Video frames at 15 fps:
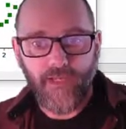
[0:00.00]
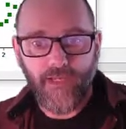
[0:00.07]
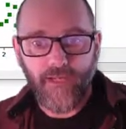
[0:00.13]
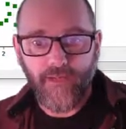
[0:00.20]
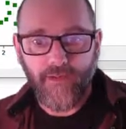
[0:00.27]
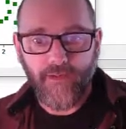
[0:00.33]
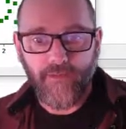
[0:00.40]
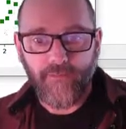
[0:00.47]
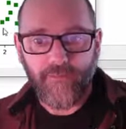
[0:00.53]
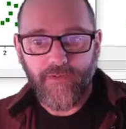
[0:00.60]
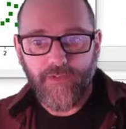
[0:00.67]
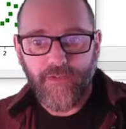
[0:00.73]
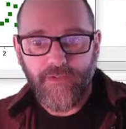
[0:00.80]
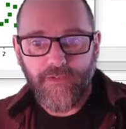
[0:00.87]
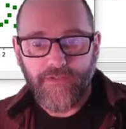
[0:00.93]

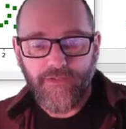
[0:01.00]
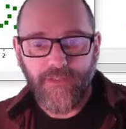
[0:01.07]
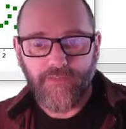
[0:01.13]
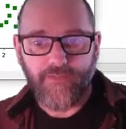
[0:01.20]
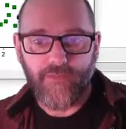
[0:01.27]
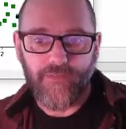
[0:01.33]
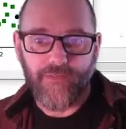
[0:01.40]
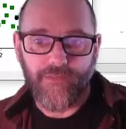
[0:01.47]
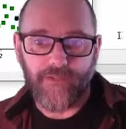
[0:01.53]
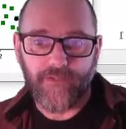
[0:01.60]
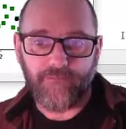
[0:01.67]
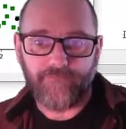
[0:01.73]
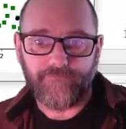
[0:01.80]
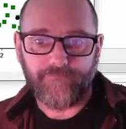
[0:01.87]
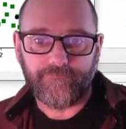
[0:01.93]
So that's pretty
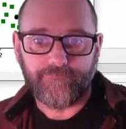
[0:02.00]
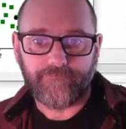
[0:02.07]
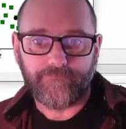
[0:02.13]
good.